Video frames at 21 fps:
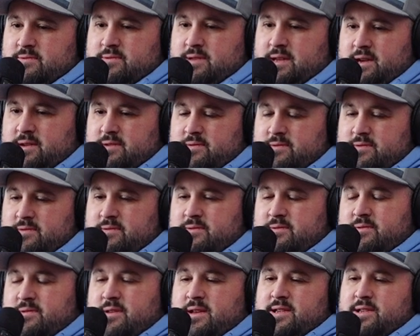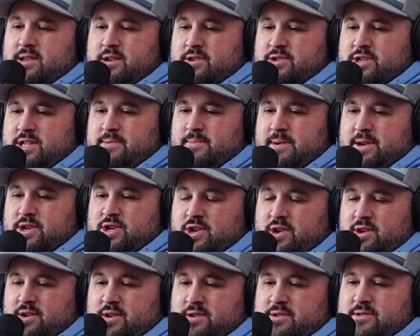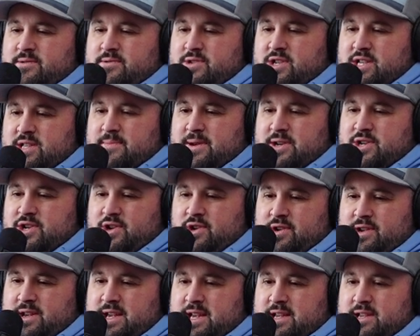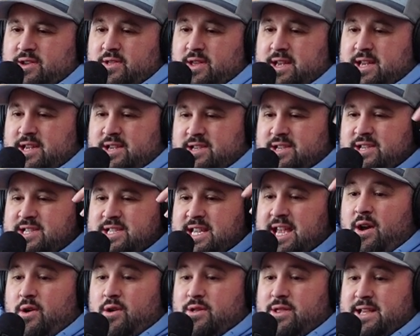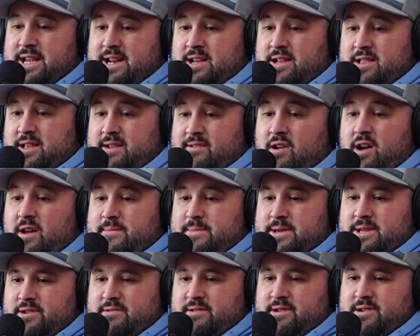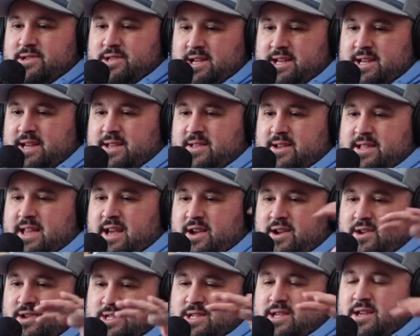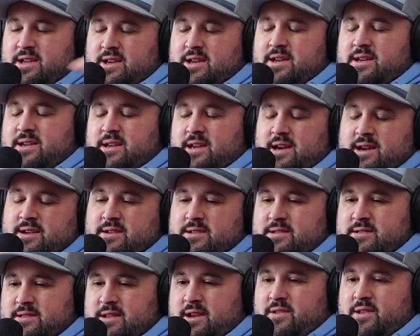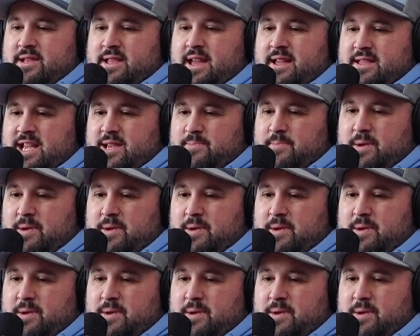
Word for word: Yeah, that's all. Just to make sure you're getting you like you can see how clean and clear I'm in your ears. Like get like that because yeah, there like that. That's